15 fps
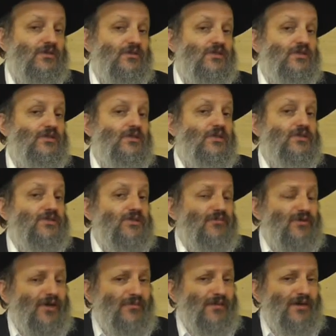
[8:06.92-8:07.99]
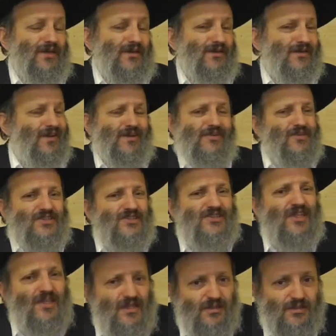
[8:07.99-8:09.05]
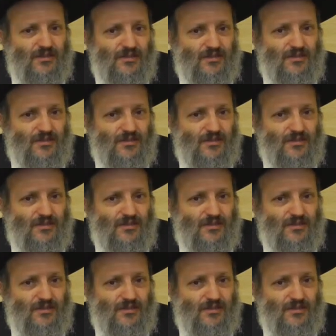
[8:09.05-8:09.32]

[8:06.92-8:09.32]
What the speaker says: He tells the rabbi, "I don't understand.